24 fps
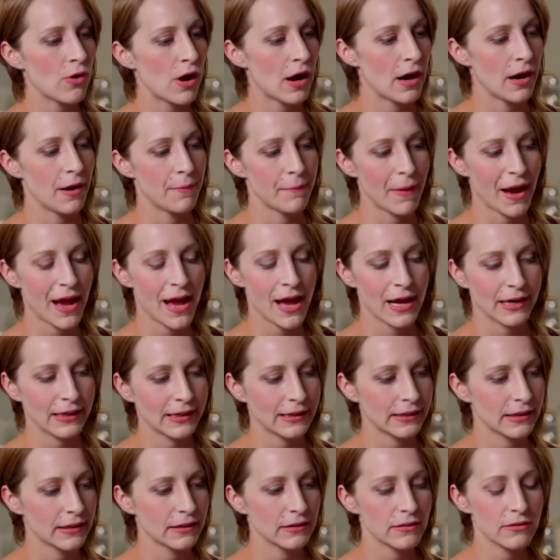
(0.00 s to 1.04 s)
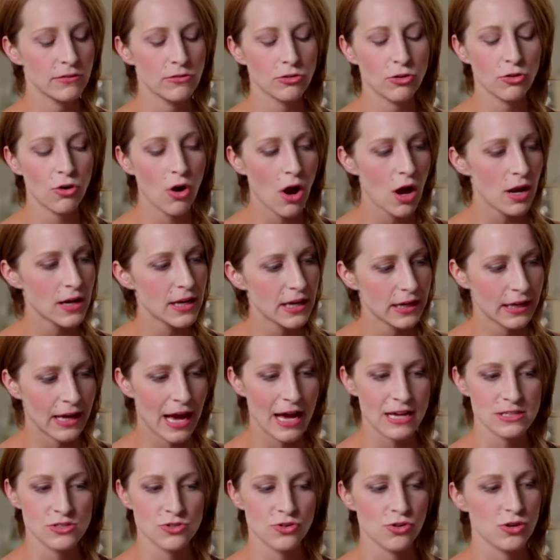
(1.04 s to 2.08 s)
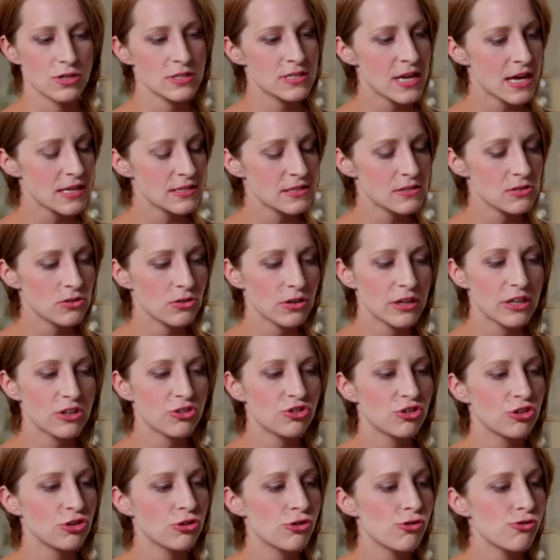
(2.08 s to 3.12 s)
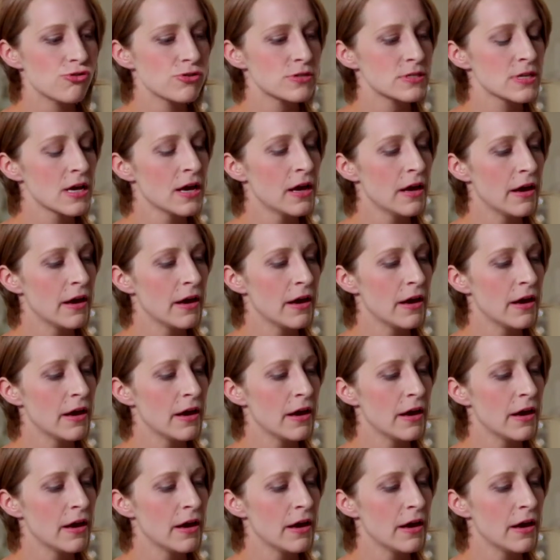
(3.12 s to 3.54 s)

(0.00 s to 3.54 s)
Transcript: I had chronic gastrointestinal issues,